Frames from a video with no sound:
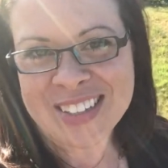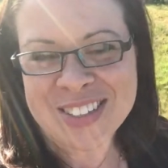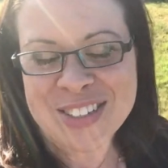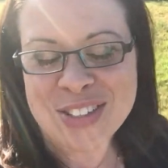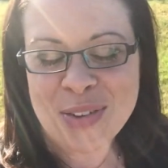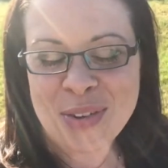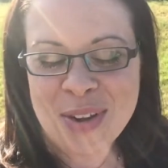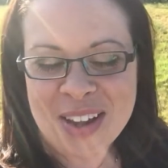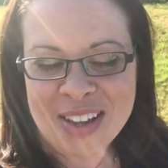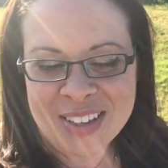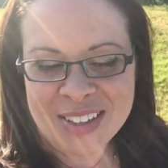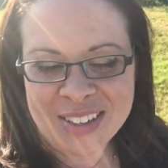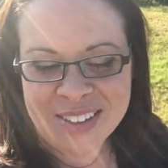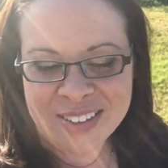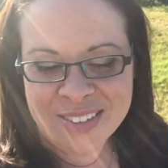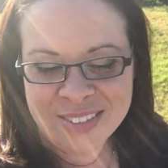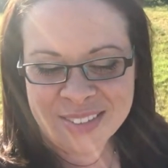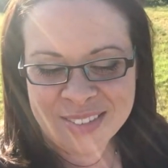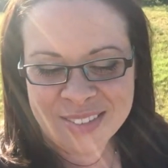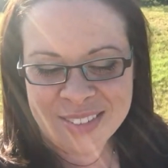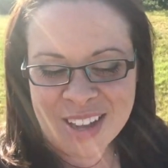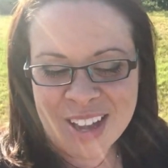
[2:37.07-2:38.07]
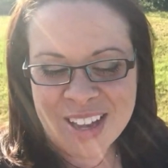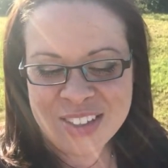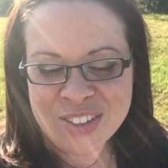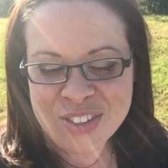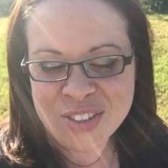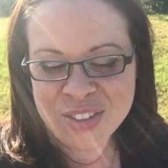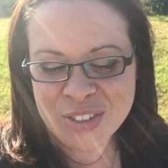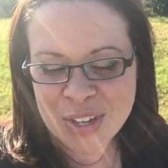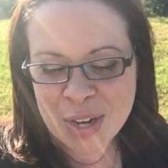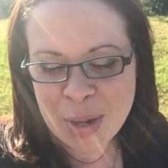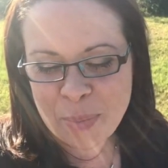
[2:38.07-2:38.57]
And so I, I
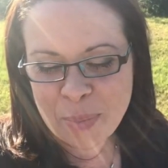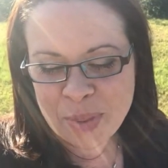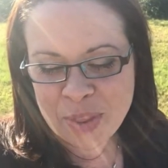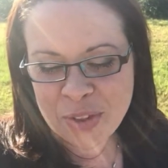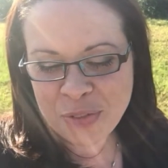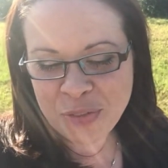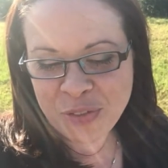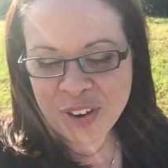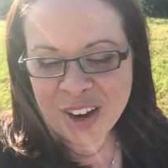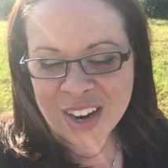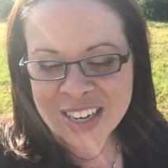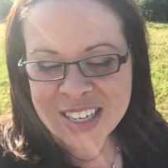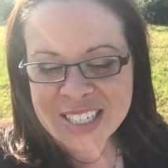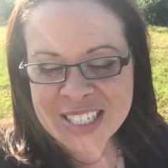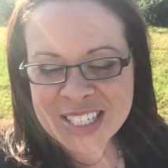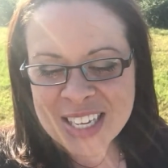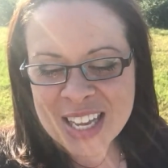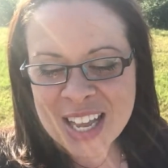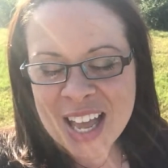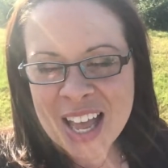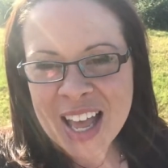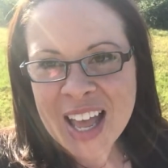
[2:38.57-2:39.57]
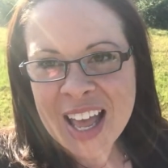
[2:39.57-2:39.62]
stood up at the front